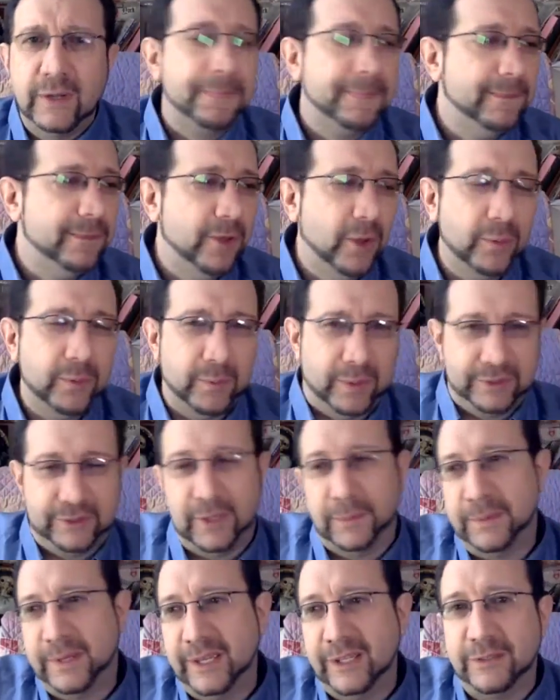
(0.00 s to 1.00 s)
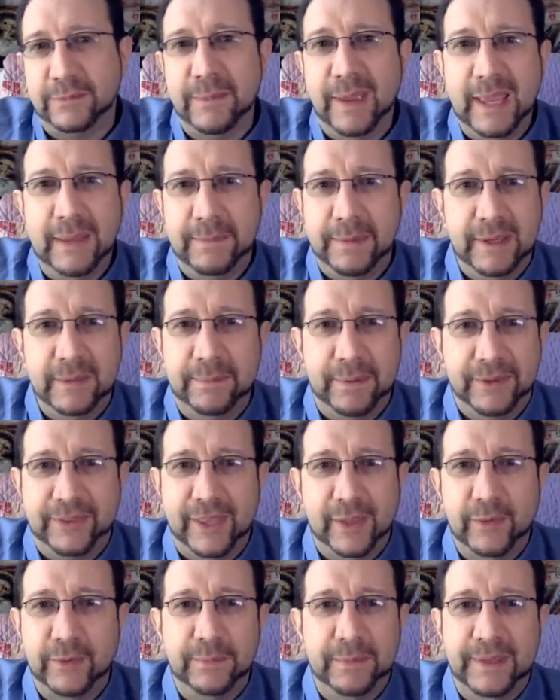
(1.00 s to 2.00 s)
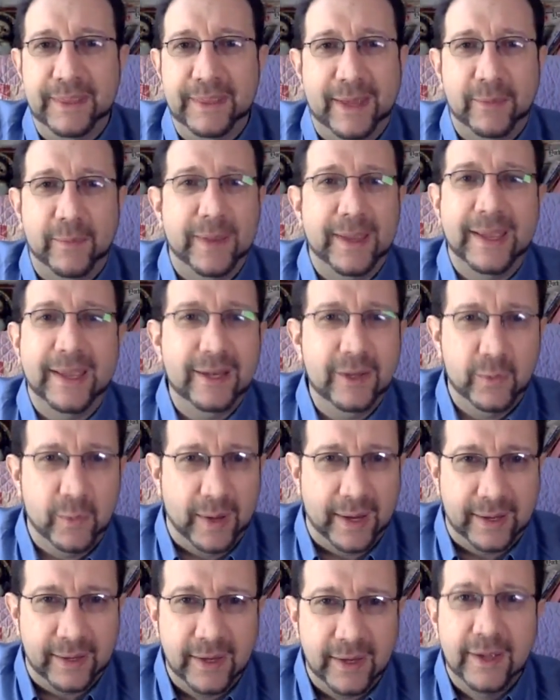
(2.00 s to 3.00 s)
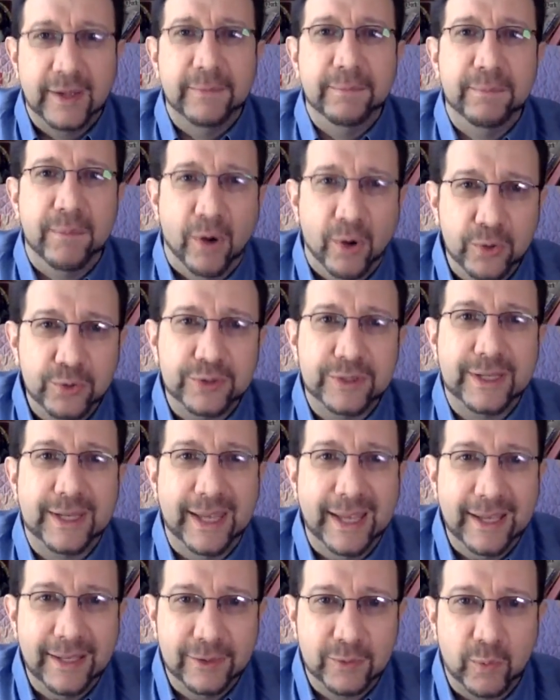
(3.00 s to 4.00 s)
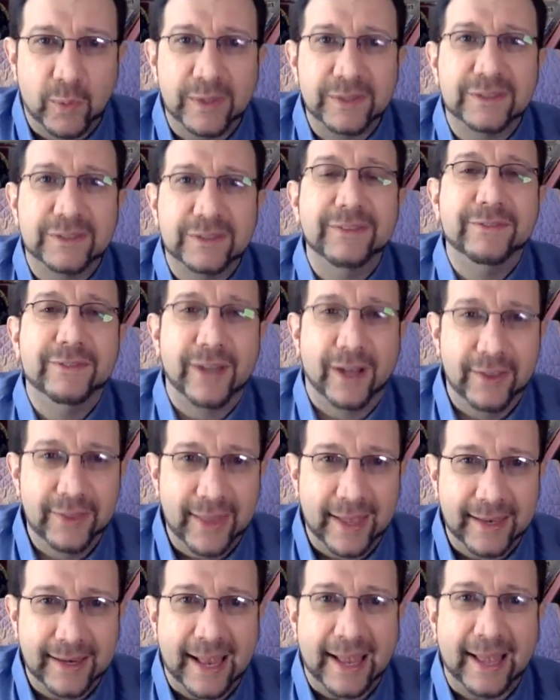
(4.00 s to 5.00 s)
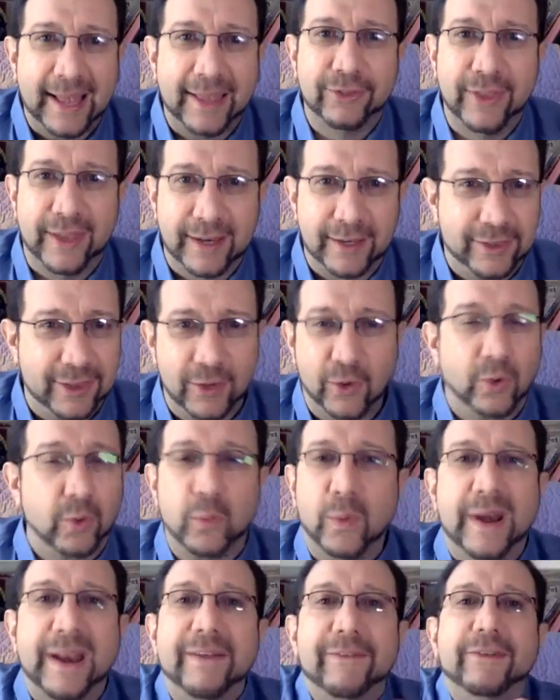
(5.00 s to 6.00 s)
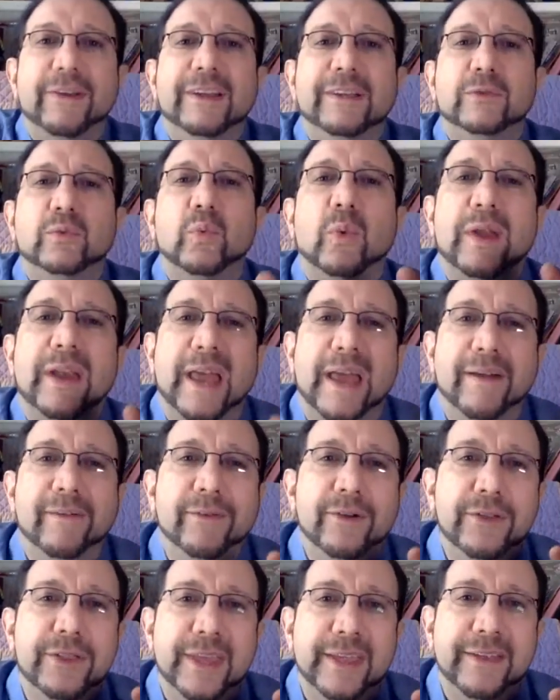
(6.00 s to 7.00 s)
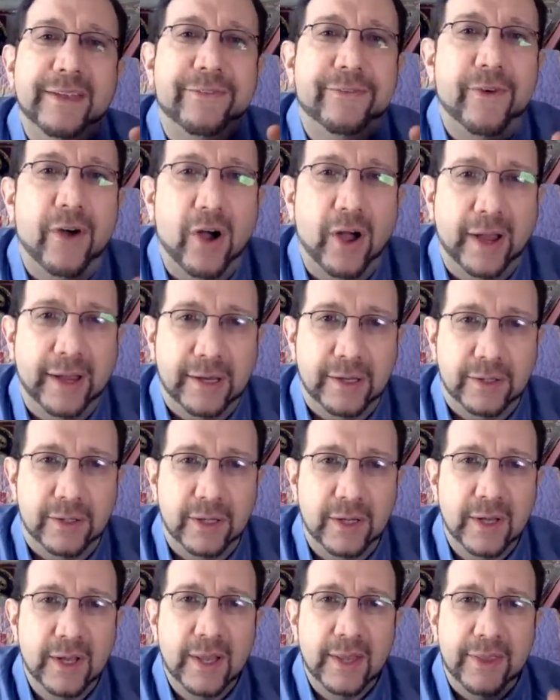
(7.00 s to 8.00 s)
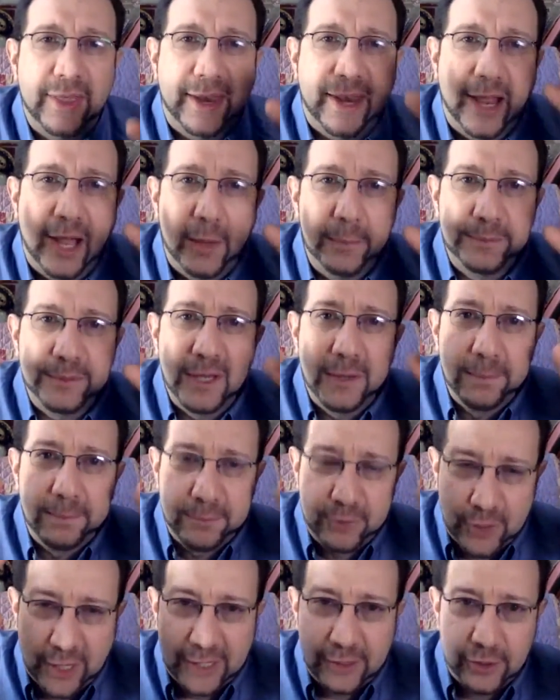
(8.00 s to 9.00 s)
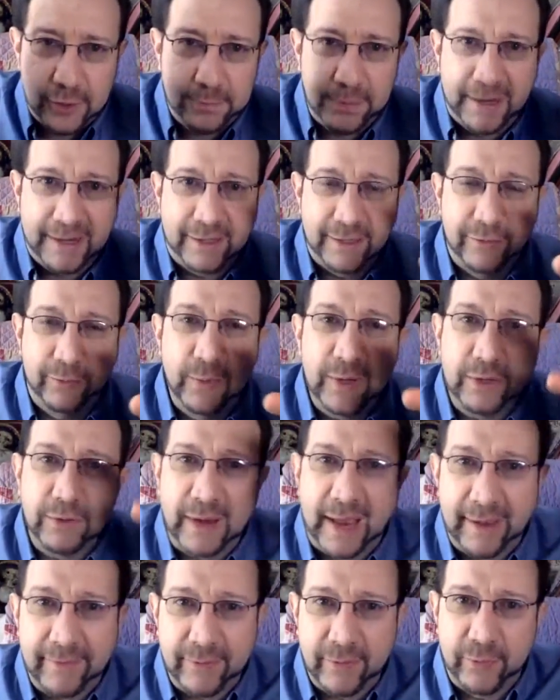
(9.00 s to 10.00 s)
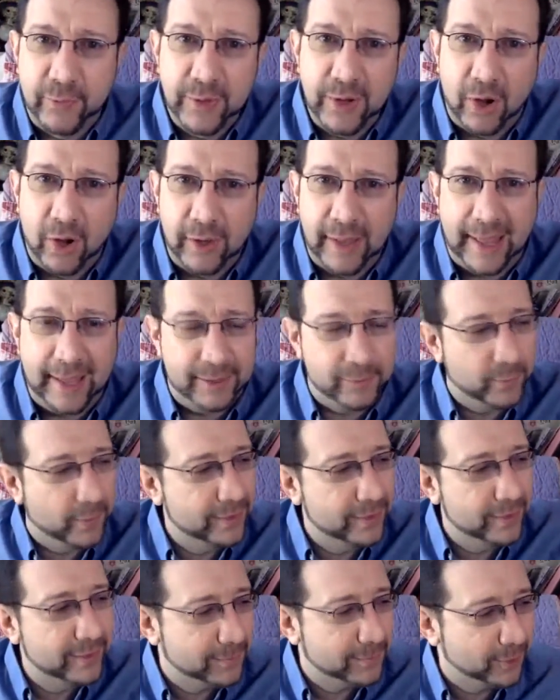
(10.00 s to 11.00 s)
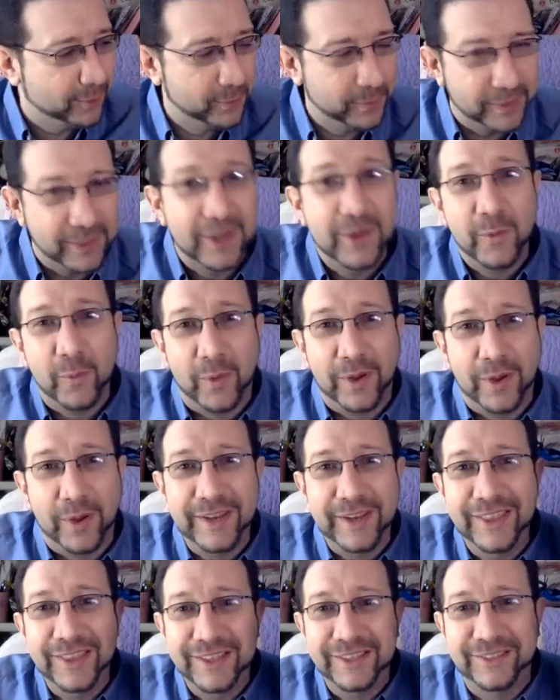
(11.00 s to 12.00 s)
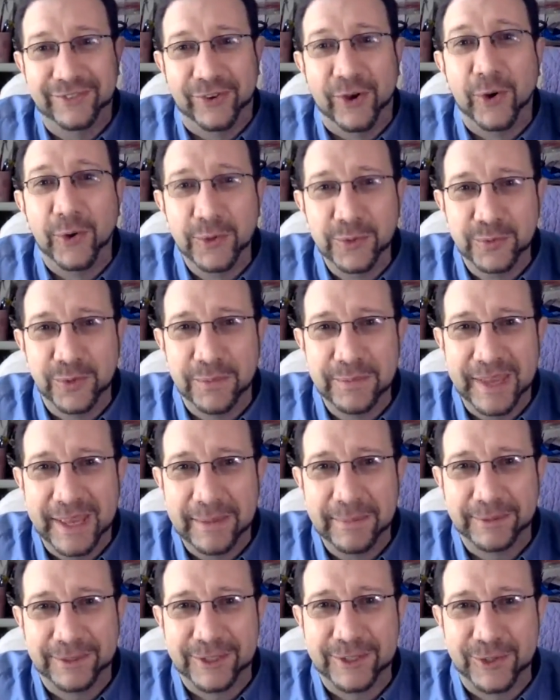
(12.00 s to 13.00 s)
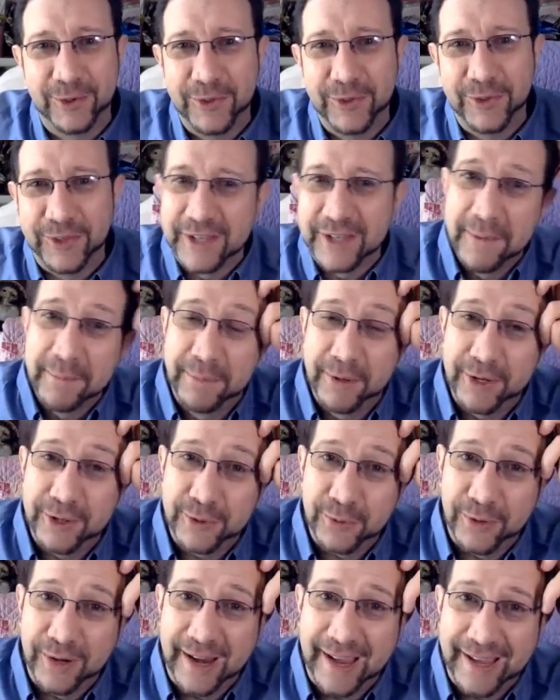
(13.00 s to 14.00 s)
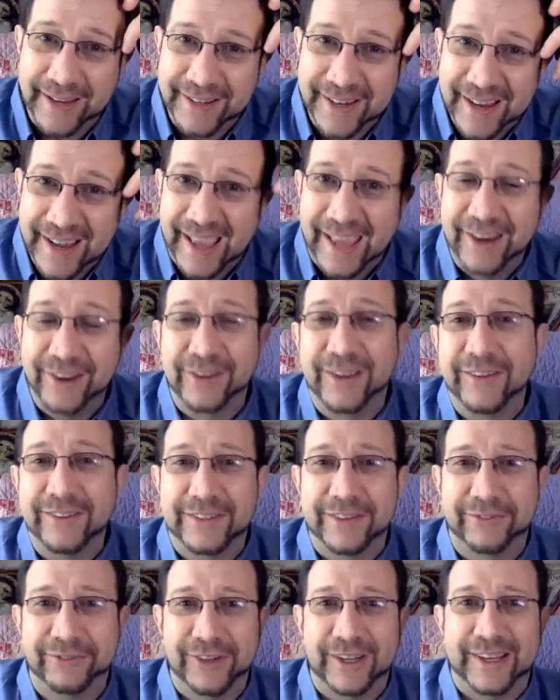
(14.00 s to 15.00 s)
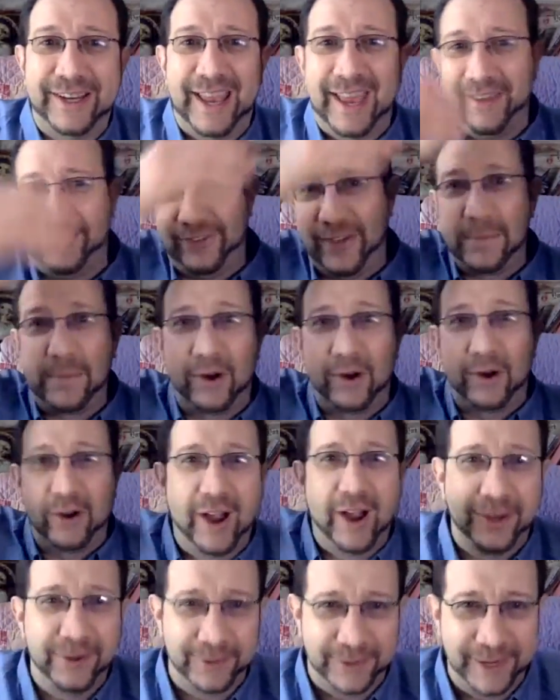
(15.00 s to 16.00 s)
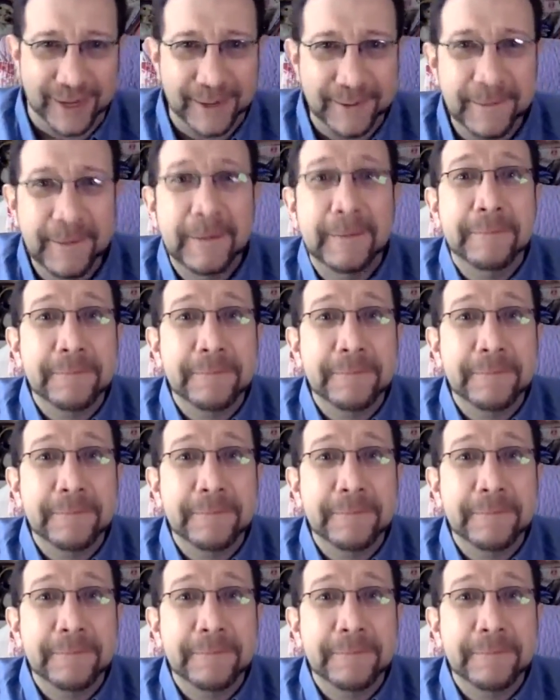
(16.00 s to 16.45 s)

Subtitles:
No, well, some kids may be, but they would be that way anyway. Most kids, once they've done that athletic thing or whatever it is, whatever they find that helps change their brain. Because if we all had, and one day I'm sure we will, one day these phones will be able to do this, put it to our head and it'll give us a freaking fMRI, okay?